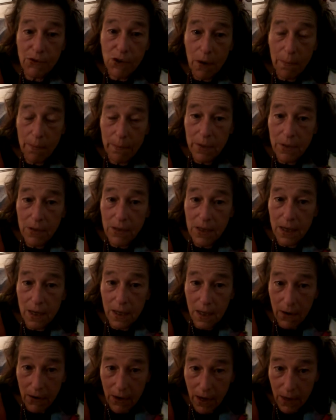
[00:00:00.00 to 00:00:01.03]
shop and boutique
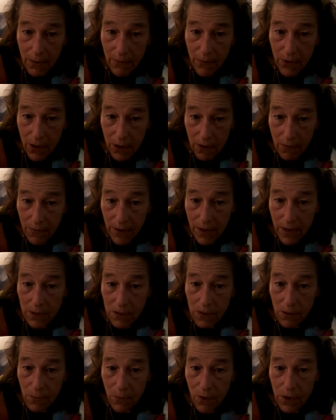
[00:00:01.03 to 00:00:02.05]
located for your
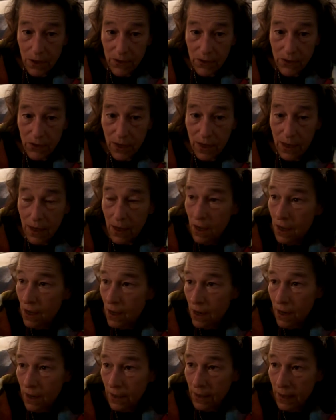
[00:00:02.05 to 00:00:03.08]
convenience on Water Street.
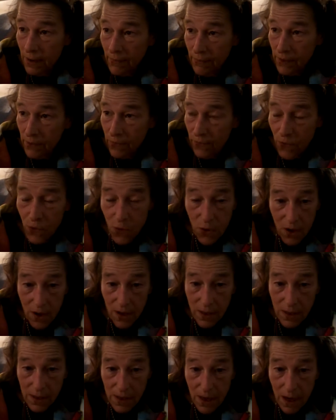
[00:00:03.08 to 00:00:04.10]
11 to
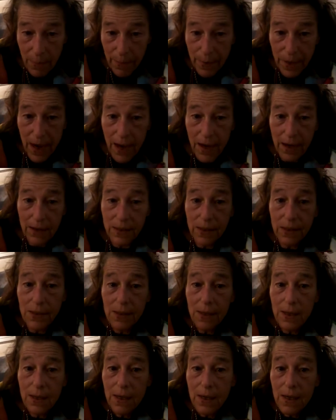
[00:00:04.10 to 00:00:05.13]
4 is the open house.
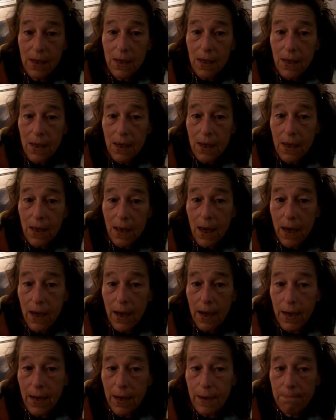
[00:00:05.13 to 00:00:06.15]

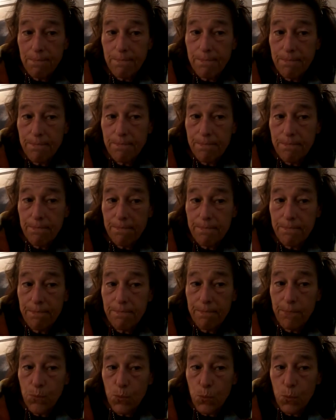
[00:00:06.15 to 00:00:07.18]
I'm
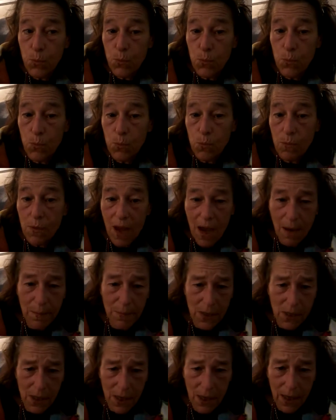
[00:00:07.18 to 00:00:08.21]

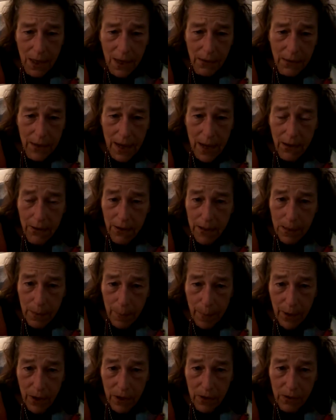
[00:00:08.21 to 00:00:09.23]
just going to go down as a
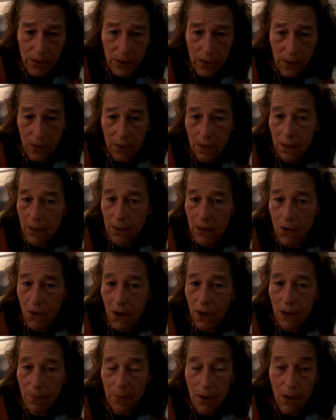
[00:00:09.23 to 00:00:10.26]
person. No,
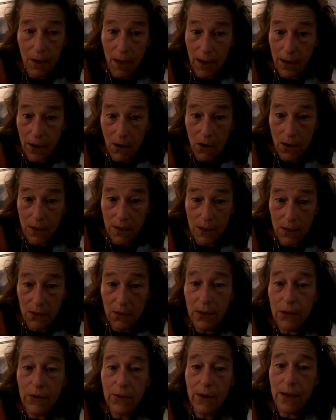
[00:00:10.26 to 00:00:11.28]
I'm not like on
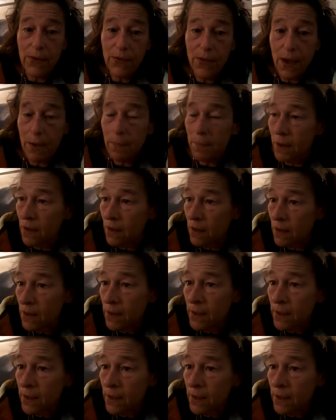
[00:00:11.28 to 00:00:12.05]
duty or anything, but